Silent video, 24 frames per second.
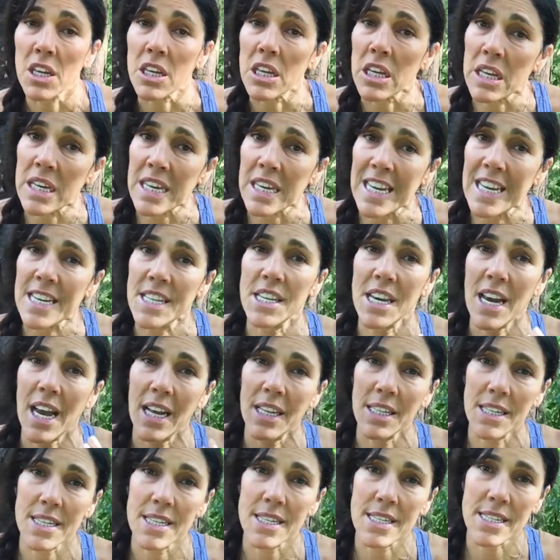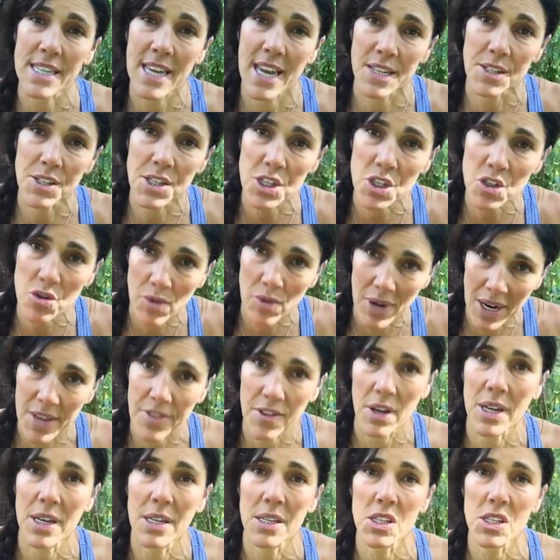You need to understand strength and